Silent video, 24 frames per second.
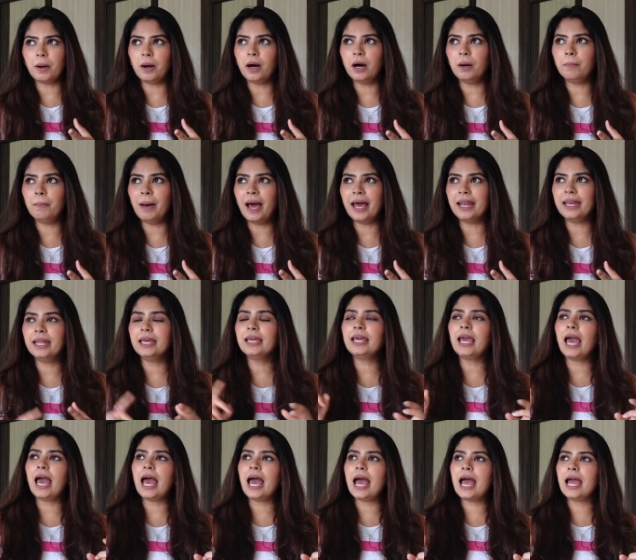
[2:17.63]
Urbanic,
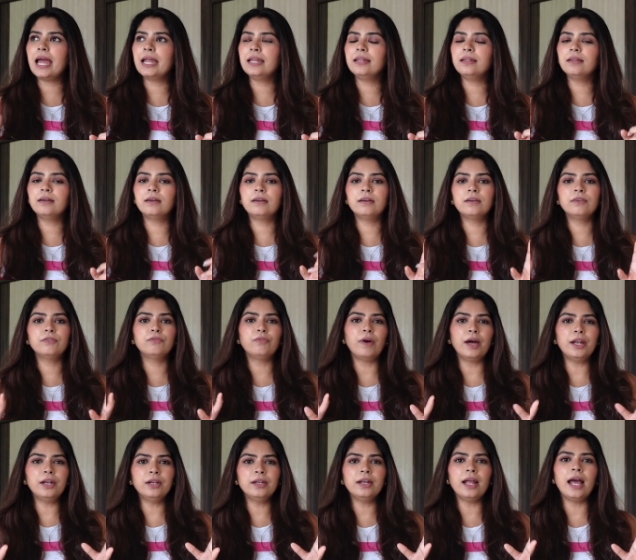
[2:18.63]
and
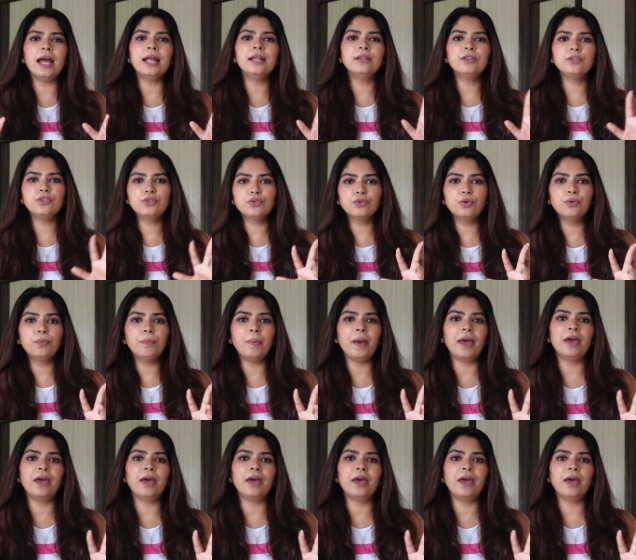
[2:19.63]
one and two